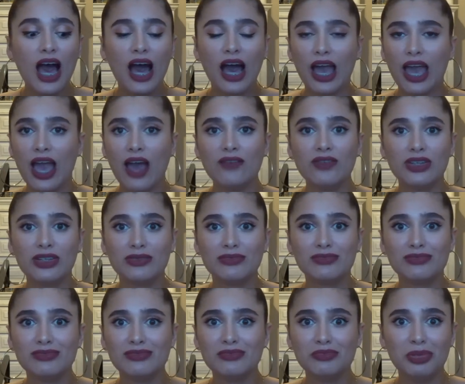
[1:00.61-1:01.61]
I haven't
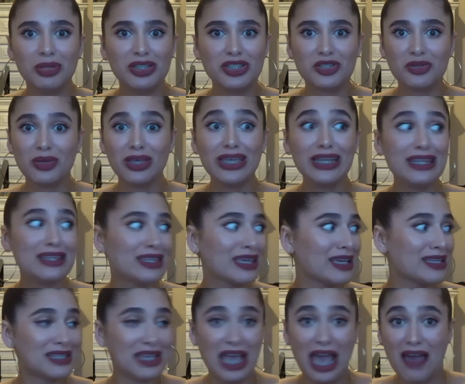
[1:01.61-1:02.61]
been doing anything
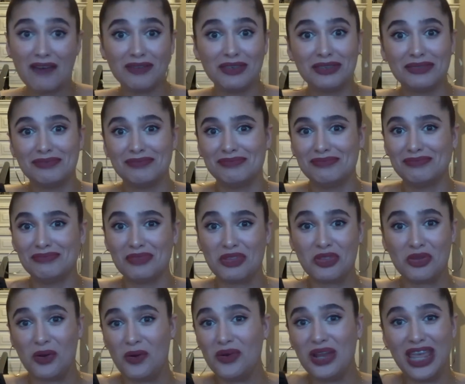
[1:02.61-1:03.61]
because I haven't
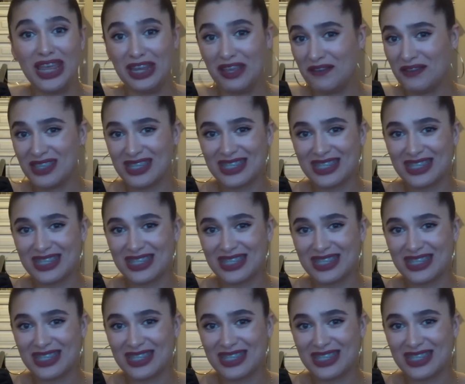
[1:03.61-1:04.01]
thrown any of